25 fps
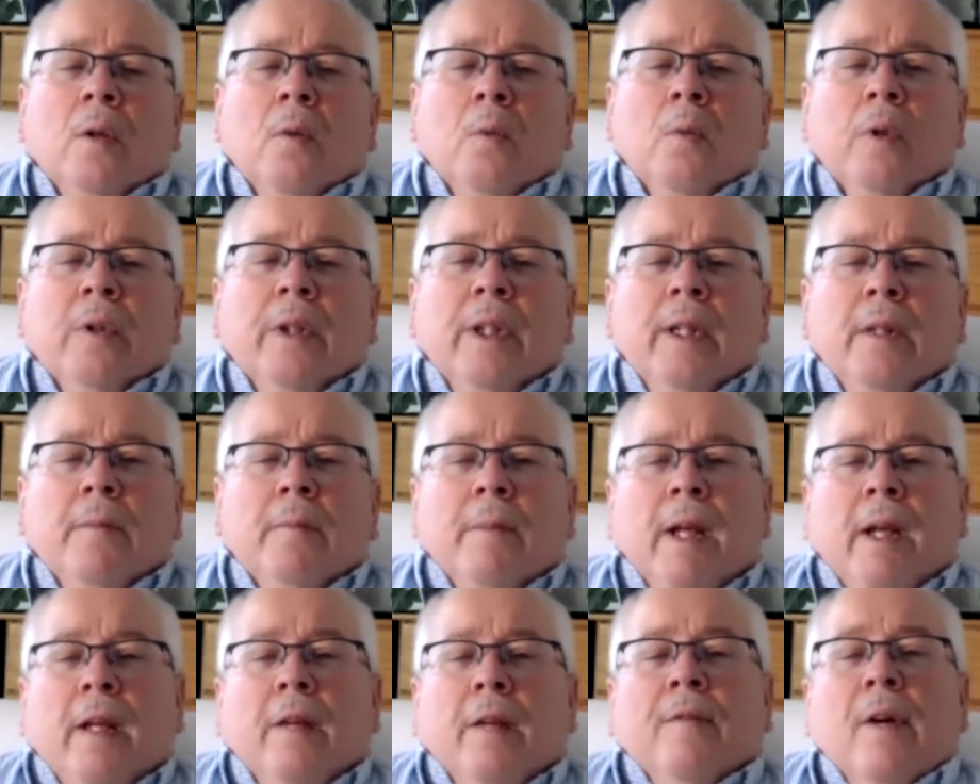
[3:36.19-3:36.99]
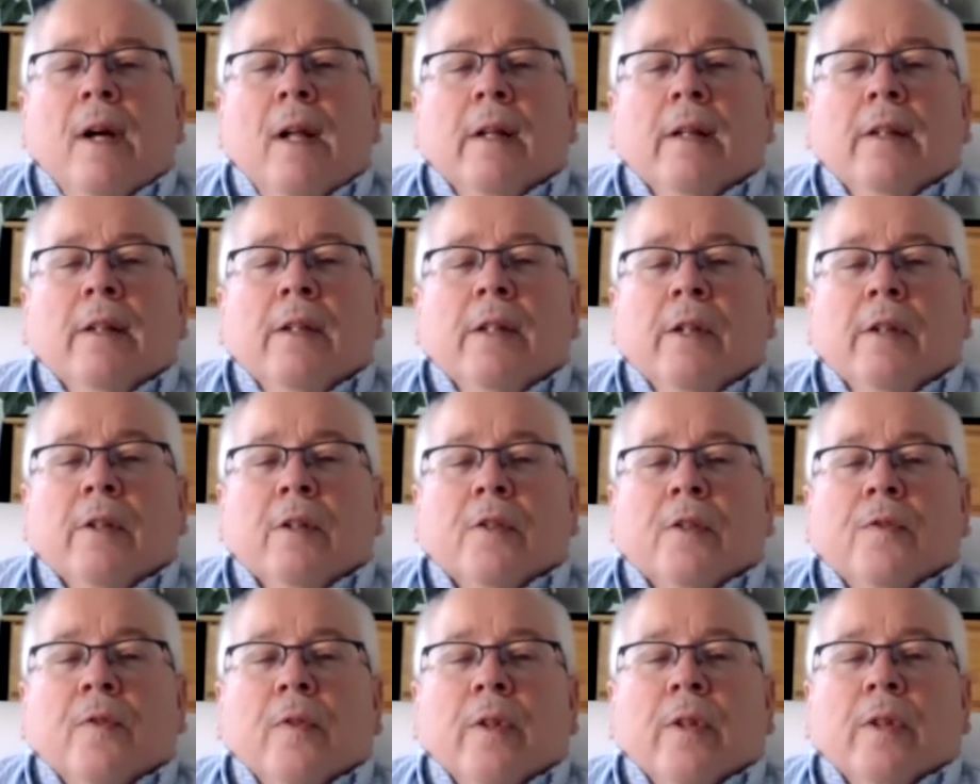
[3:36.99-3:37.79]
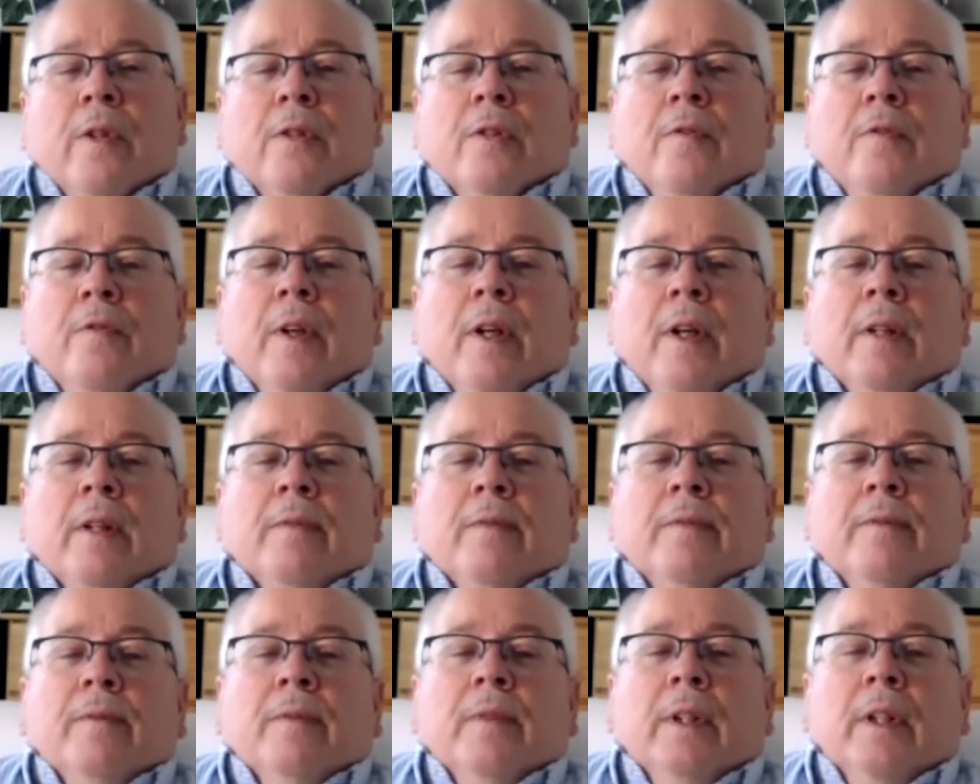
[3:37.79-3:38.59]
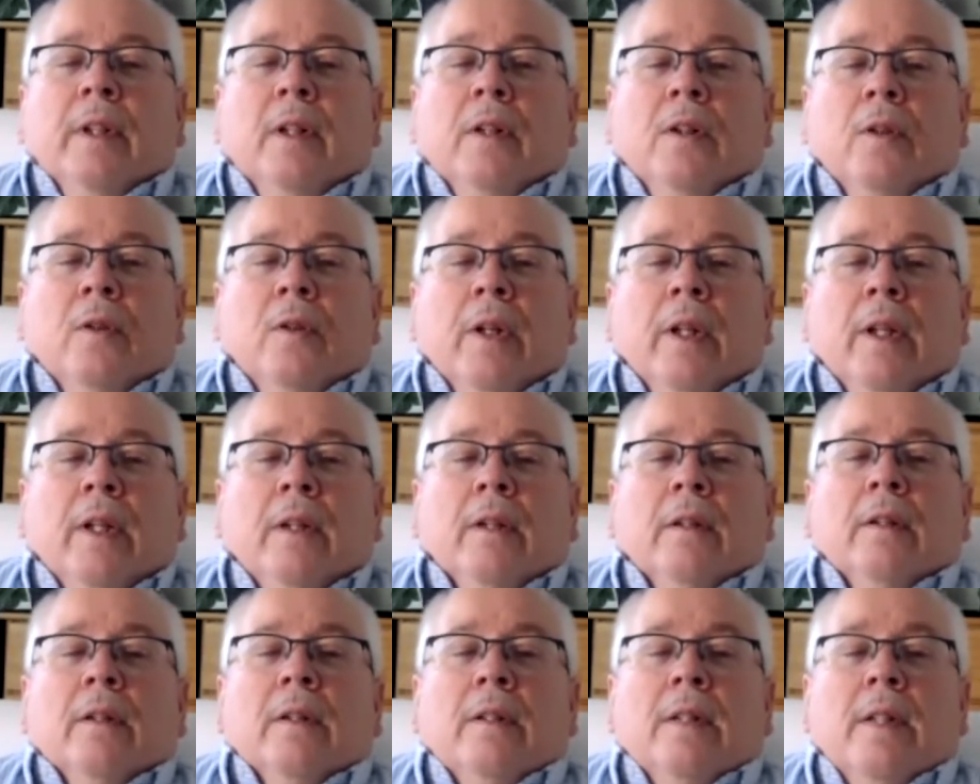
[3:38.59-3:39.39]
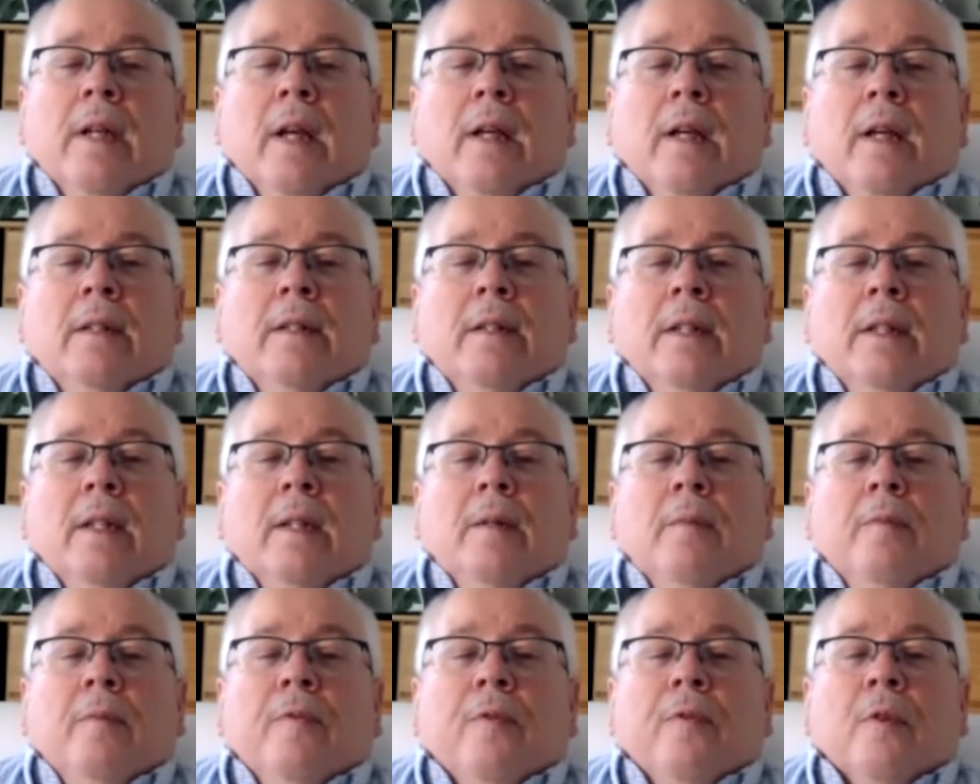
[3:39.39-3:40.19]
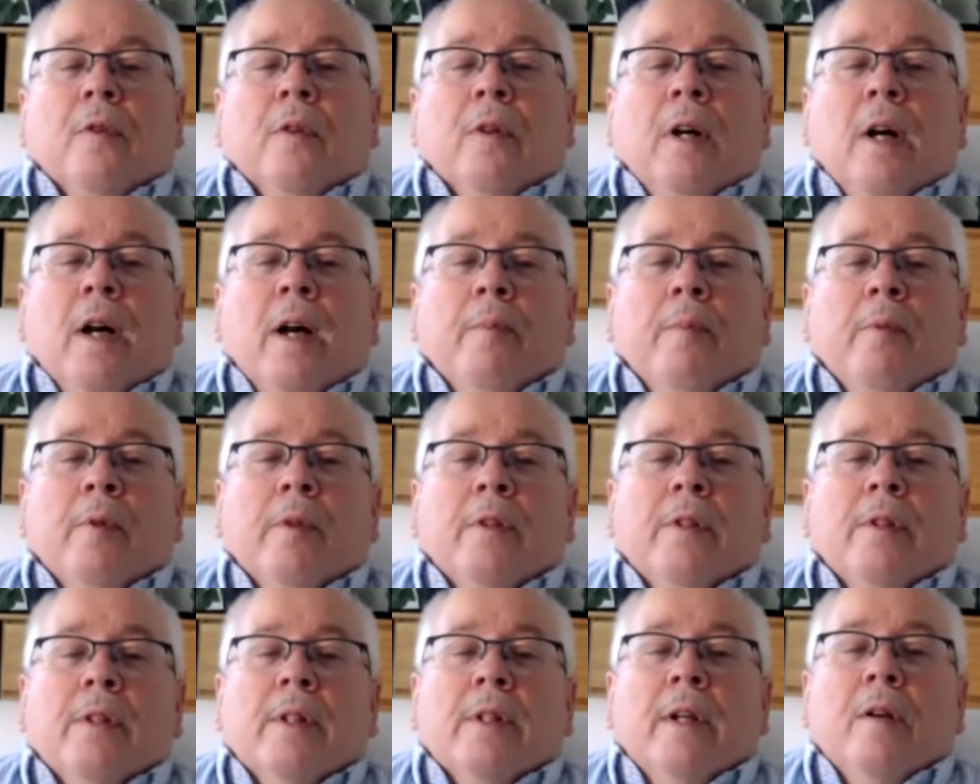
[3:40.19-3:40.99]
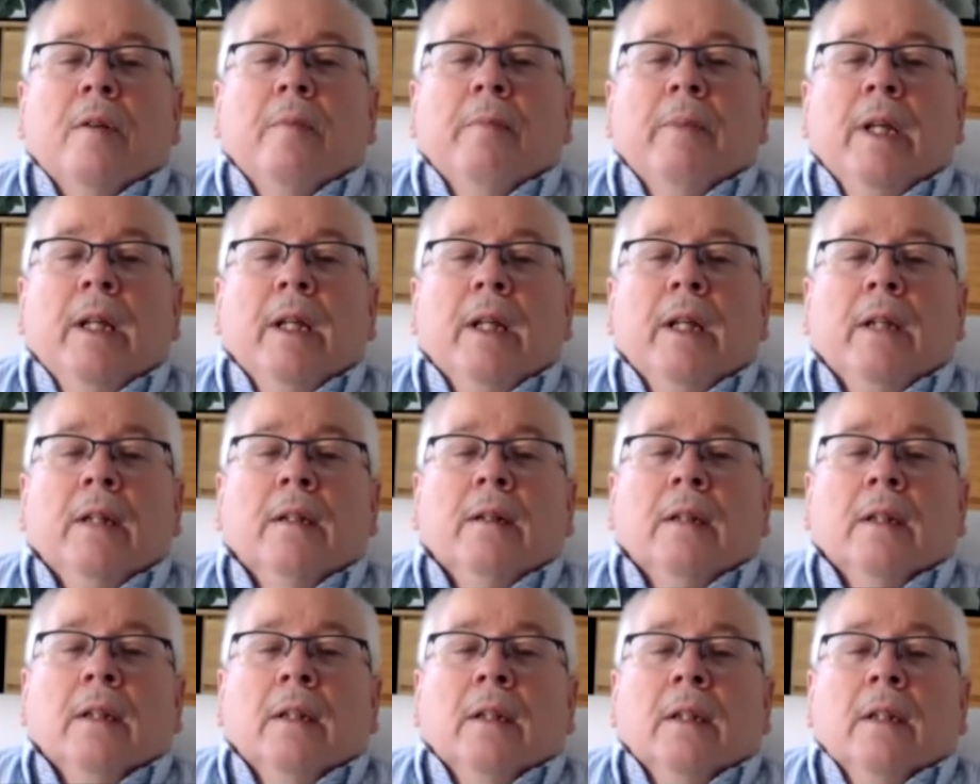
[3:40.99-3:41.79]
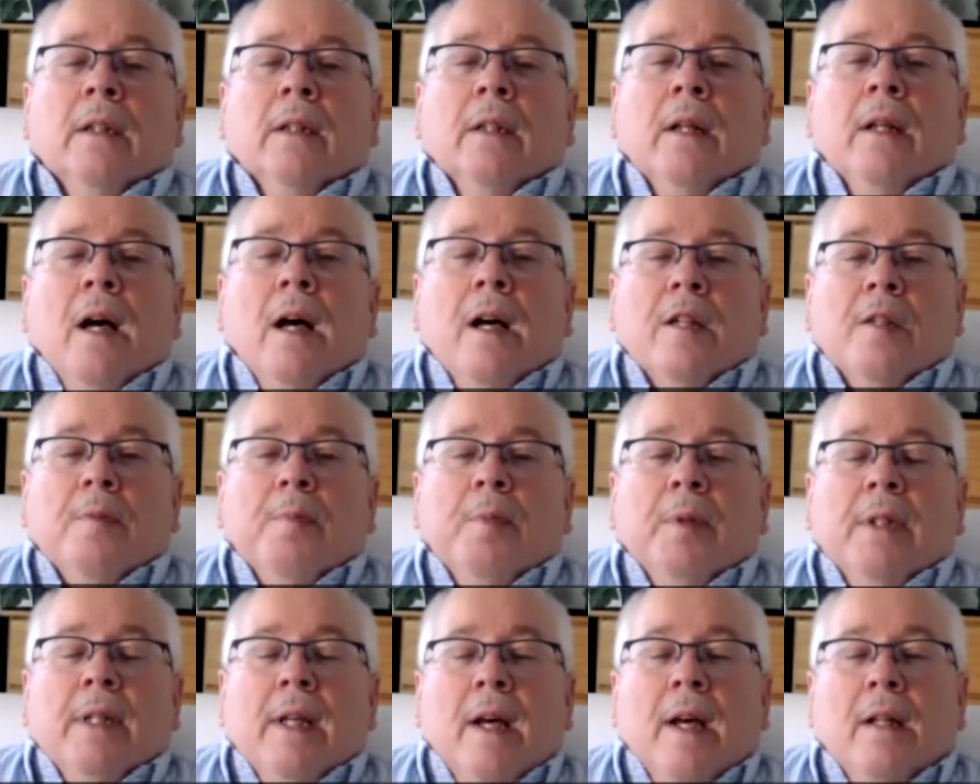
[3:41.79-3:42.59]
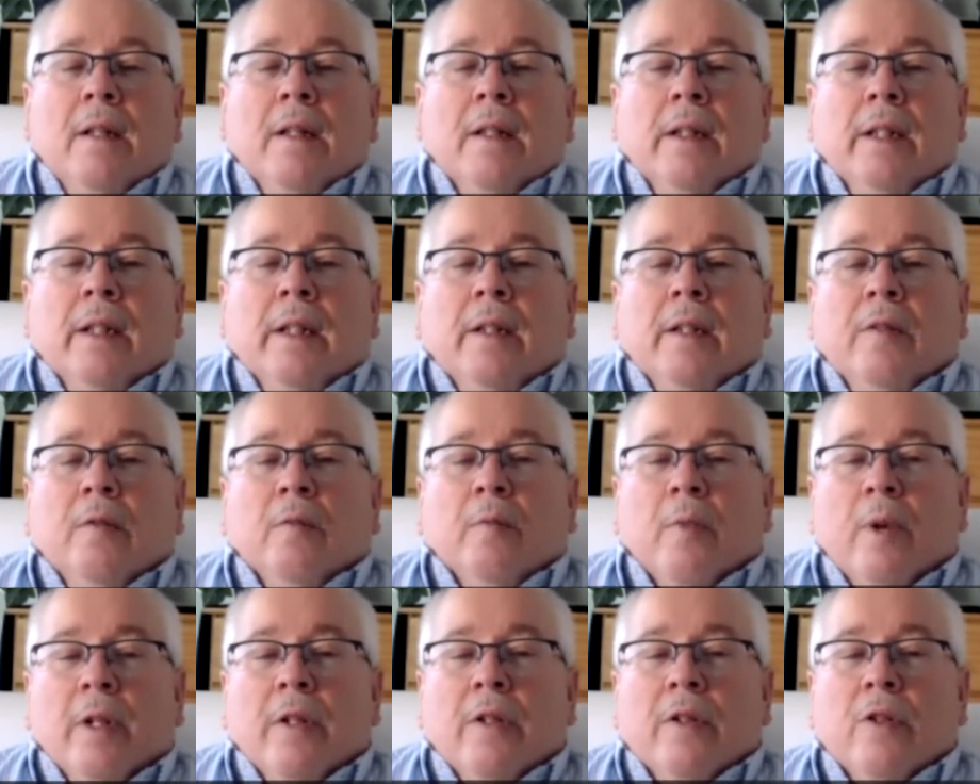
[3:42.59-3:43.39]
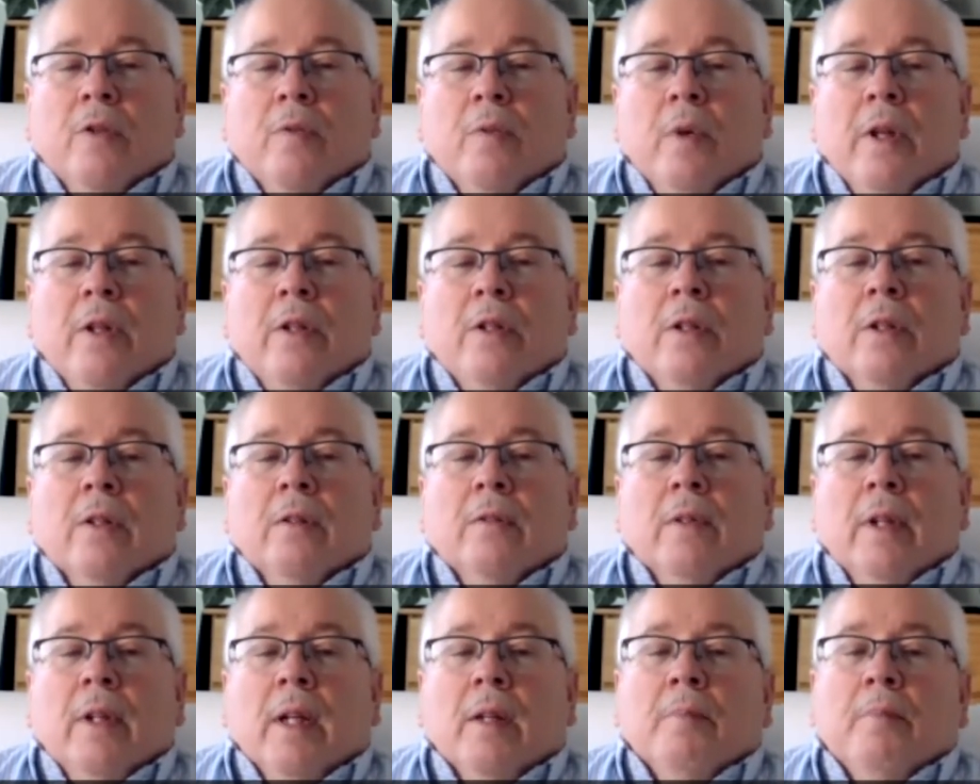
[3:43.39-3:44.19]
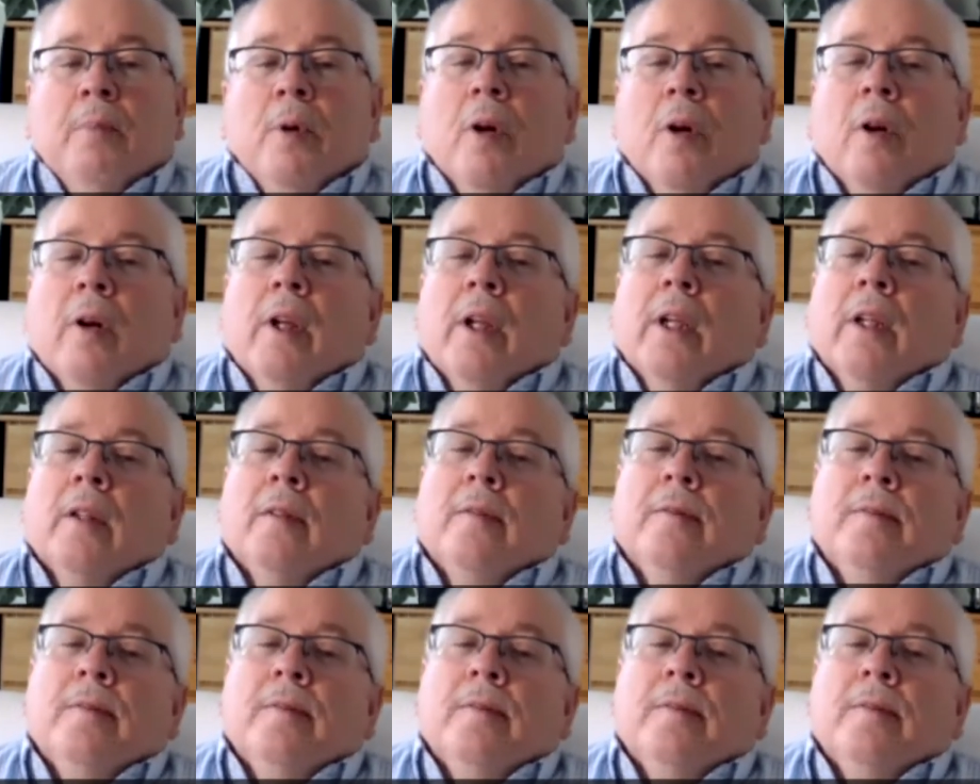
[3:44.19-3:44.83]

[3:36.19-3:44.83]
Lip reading: We'll need many volunteers for this event, including a tech team for a hybrid style meeting, hospitality, registration, and parking.